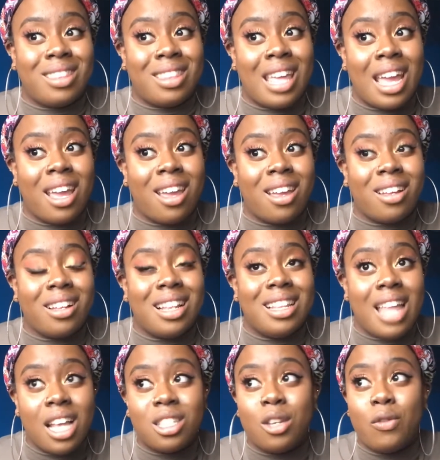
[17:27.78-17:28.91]
think
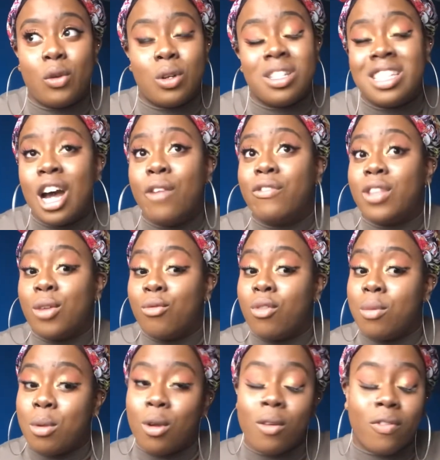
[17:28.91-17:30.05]
less of yourself, then
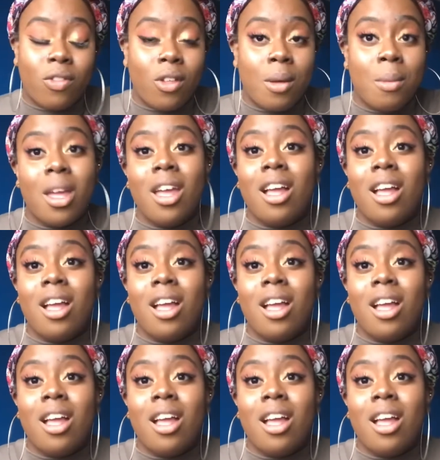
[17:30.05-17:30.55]
remove them.